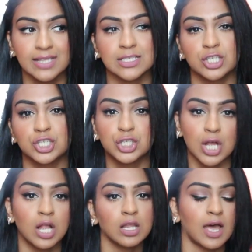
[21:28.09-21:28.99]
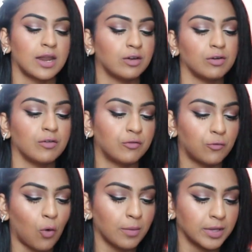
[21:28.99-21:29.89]
It's a gel kind of
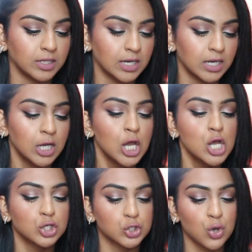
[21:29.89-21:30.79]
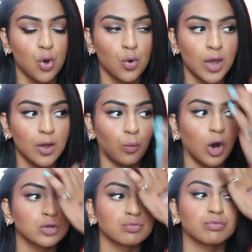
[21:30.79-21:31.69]
formula. So it
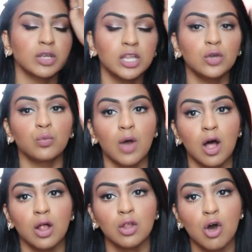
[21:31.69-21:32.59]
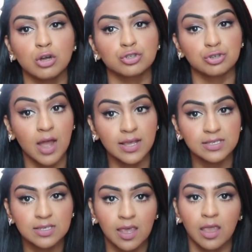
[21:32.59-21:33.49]
works really well on dry
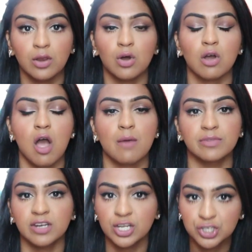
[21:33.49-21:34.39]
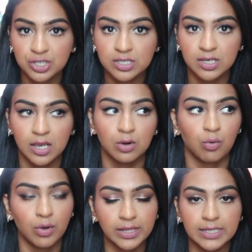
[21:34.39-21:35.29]
skin, on combination skin,
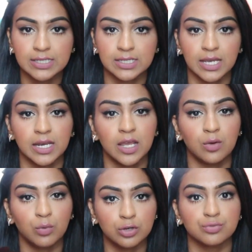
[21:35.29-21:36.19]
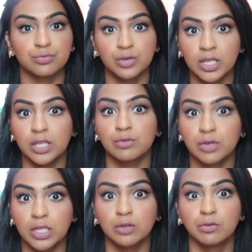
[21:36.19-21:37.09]
oily skin. It works
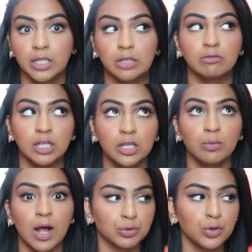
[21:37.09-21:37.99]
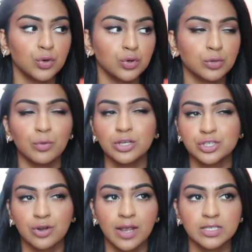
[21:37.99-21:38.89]
really well. Through the
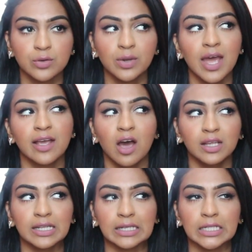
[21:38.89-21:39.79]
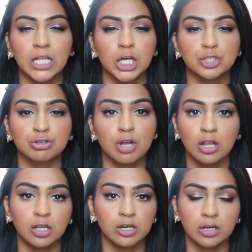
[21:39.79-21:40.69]
moisturizing one, I got like a little
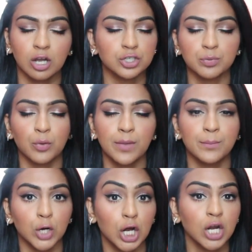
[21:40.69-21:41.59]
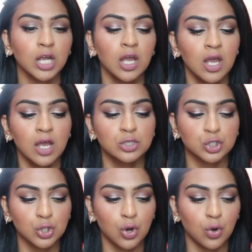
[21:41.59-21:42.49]
$100 100-point perk.
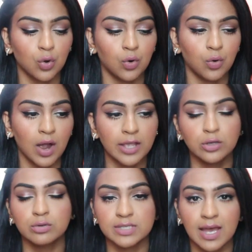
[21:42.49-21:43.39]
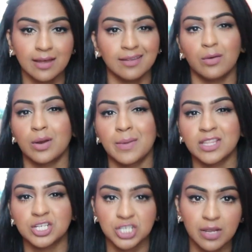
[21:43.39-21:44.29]
So I use that like when I'm at
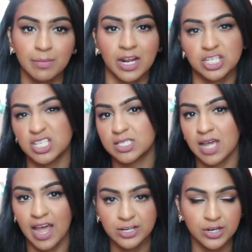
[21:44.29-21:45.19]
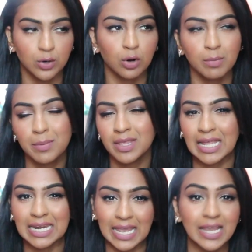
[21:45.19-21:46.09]
the gym and I just need to hydrate, or maybe in
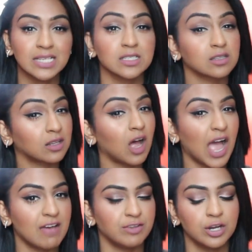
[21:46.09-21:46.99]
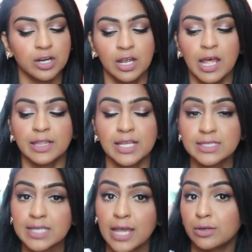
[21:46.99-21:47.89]
the night because it's a lot heavier.
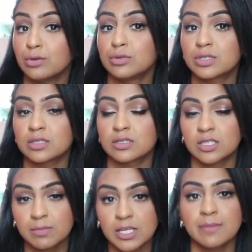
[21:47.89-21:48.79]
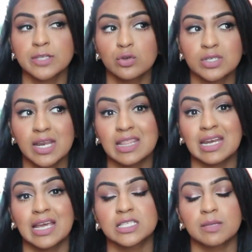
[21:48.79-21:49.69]
This I use, sometimes I use it in the
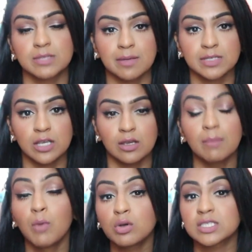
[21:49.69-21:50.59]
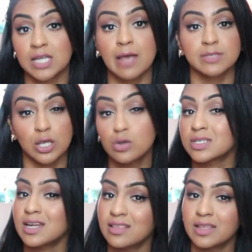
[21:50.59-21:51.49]
night, most times I use
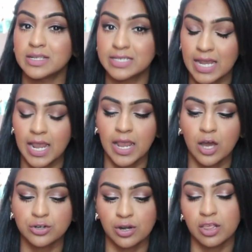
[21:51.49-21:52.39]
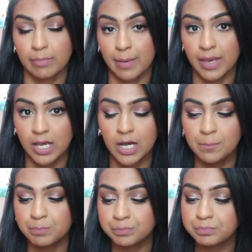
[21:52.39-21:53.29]
it in the day underneath my makeup.